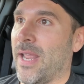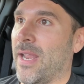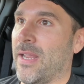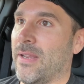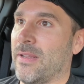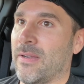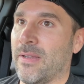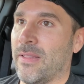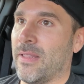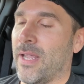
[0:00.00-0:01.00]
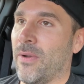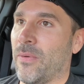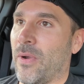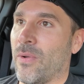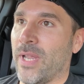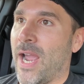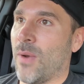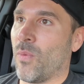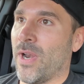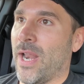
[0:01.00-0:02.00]
They only
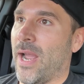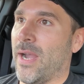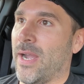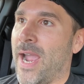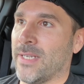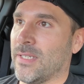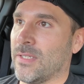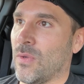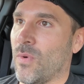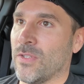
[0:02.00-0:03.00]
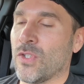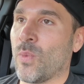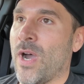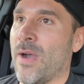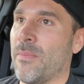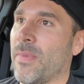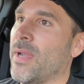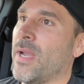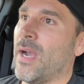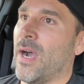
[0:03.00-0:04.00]
had one access to 1 swamp.
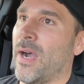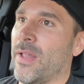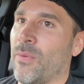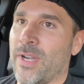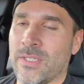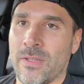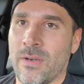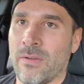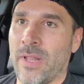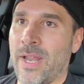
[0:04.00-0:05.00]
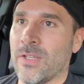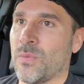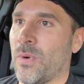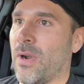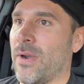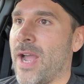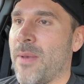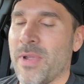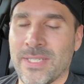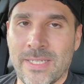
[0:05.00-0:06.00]
The rest of their lands were
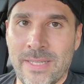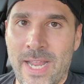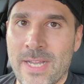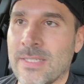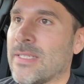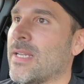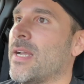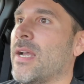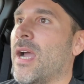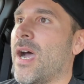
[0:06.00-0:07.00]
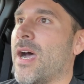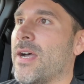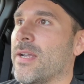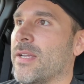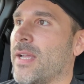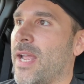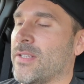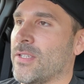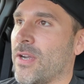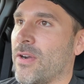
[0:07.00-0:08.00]
non-basic lands,
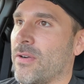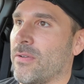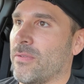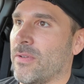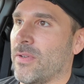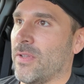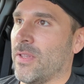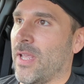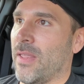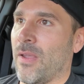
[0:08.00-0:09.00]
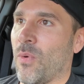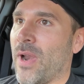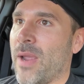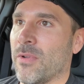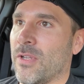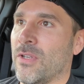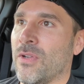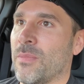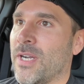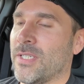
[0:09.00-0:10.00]
and so they weren't able to
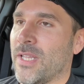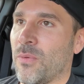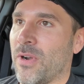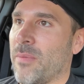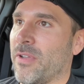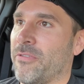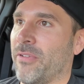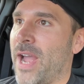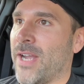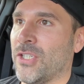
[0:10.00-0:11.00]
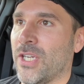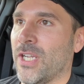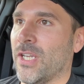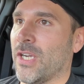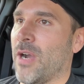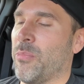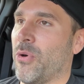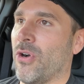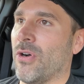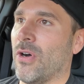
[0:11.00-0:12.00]
do much. They were able to flash in a
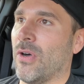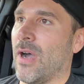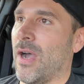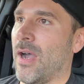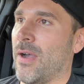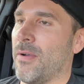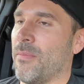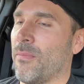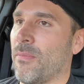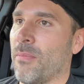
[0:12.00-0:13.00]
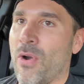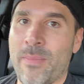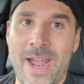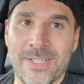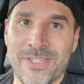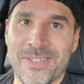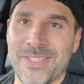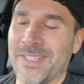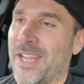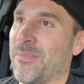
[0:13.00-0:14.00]
couple
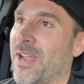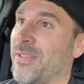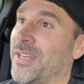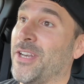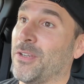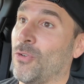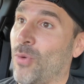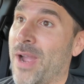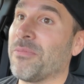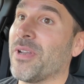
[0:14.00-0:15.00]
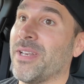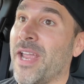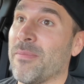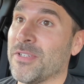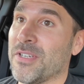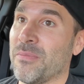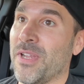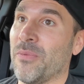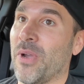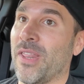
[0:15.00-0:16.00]
Bowmasters and take me out. They did a crap ton of damage to
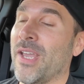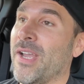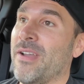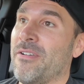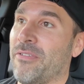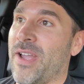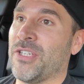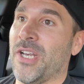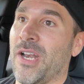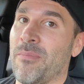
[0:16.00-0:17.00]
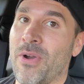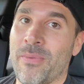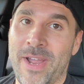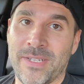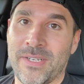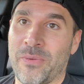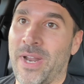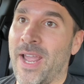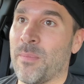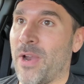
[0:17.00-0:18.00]
me with flashing in a Bowmaster
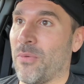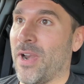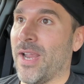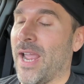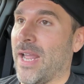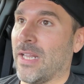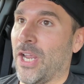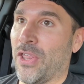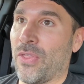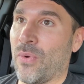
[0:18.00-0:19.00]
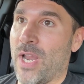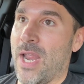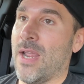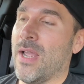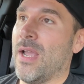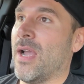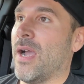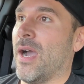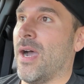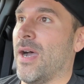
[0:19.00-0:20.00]
when I had my ring at like 3
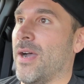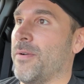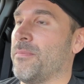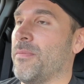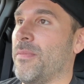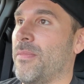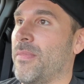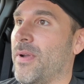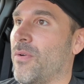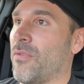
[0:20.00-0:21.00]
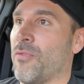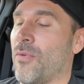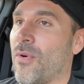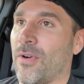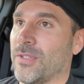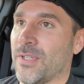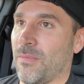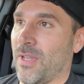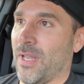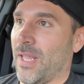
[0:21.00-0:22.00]
or 4 or
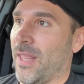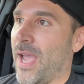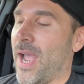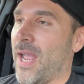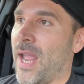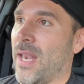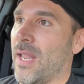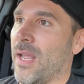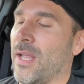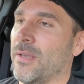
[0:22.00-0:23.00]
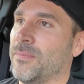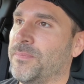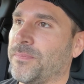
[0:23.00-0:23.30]
something like that. And then